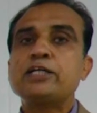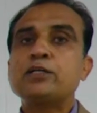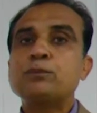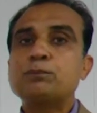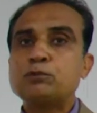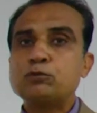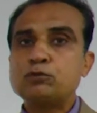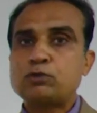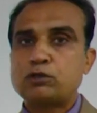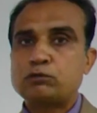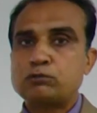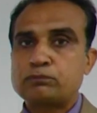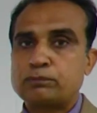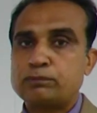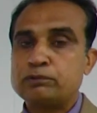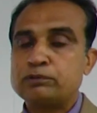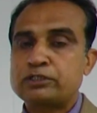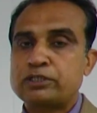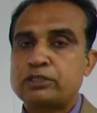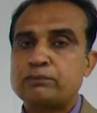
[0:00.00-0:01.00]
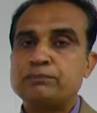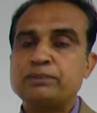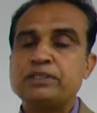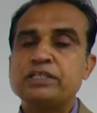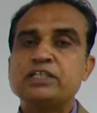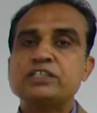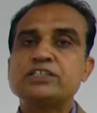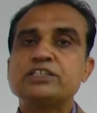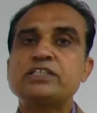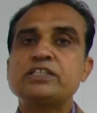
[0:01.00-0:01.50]
input-output
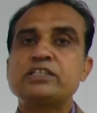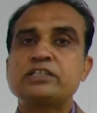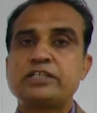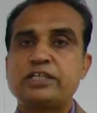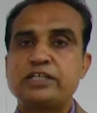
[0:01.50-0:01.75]
combination in